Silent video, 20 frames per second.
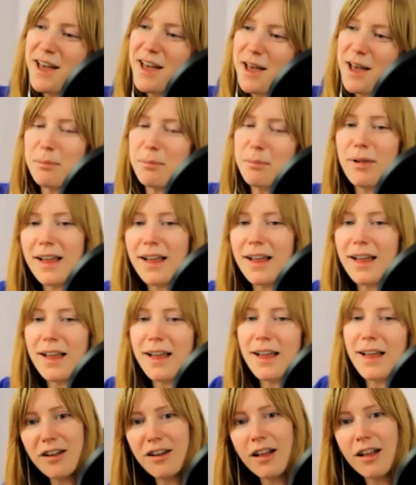applied
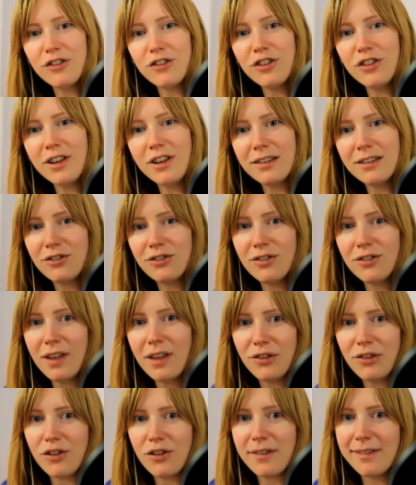psychology, and
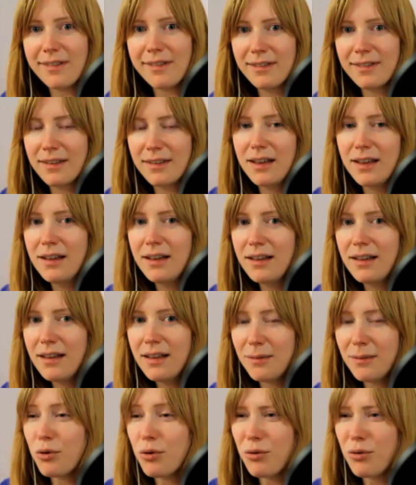and just
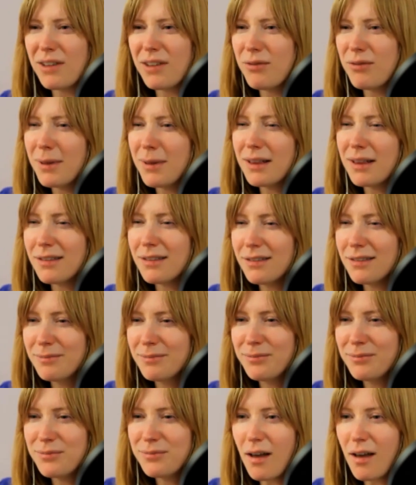bereavement.
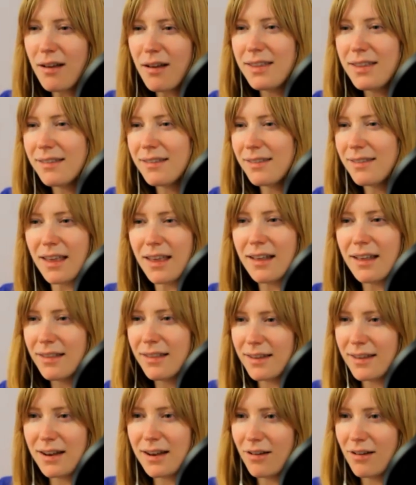All these things
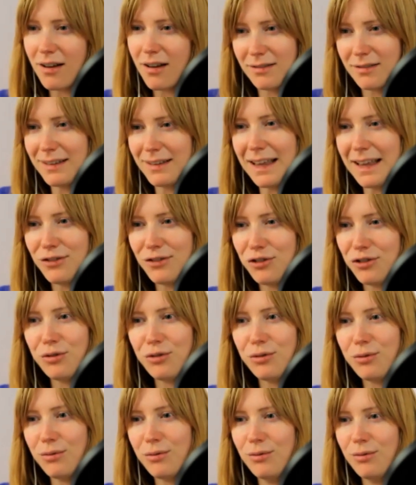that I got
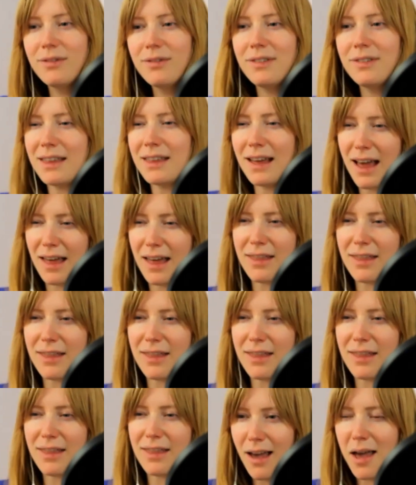into at
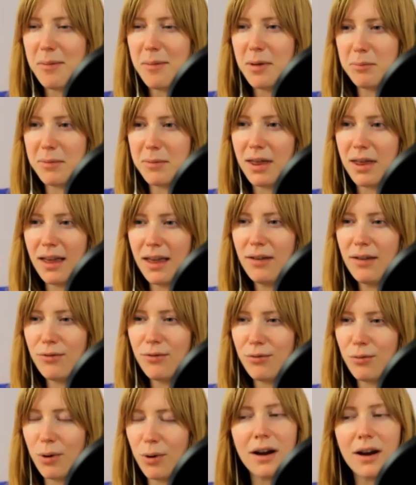that time in my life,
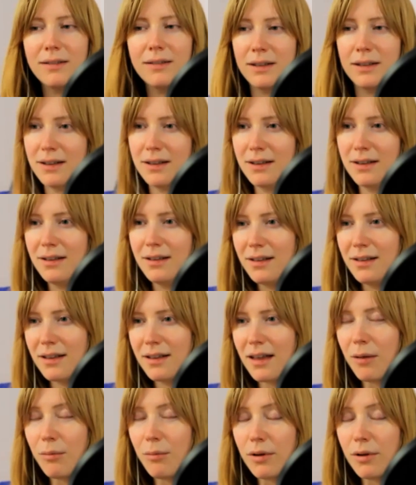where
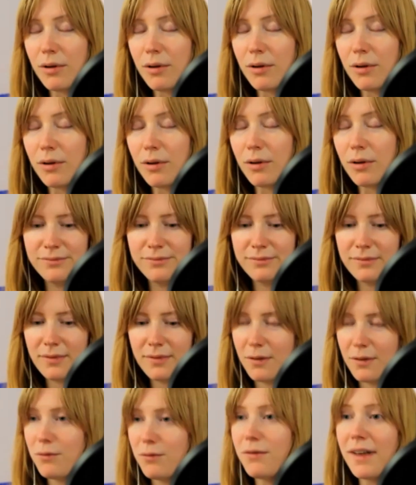I was
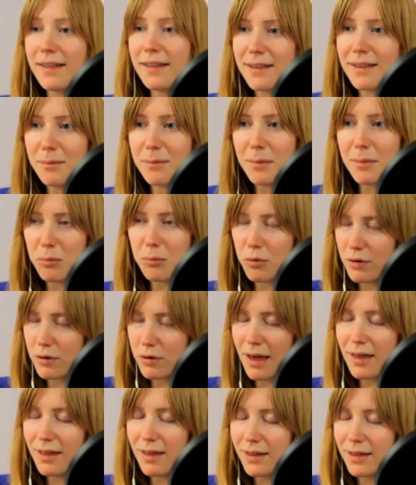facing my
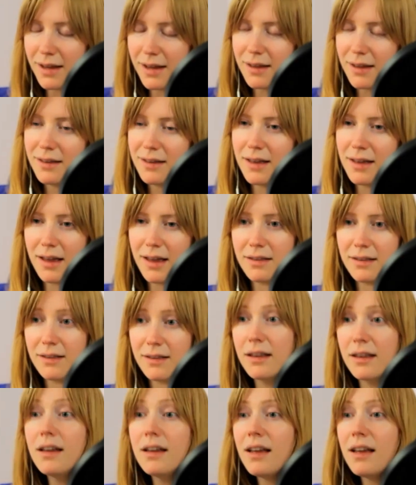mortality and
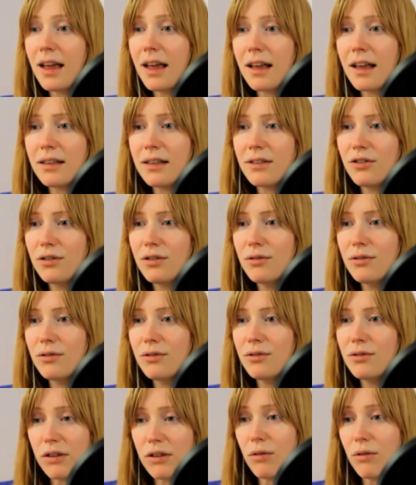and
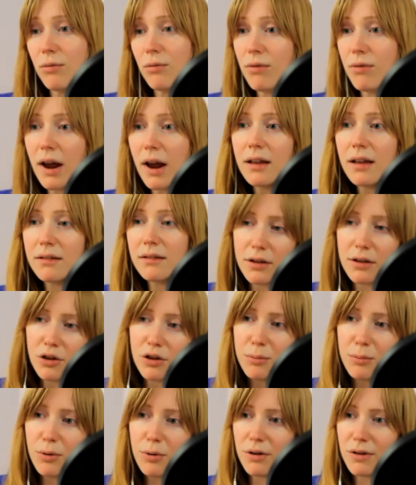trying to write a
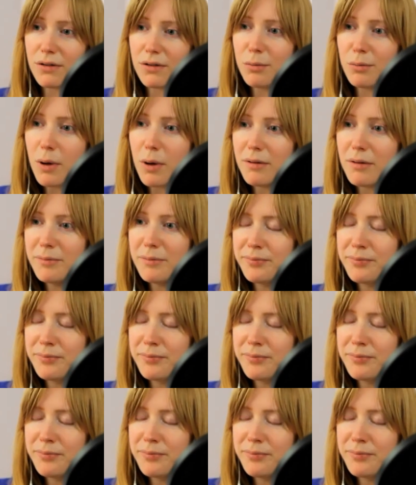good book as well.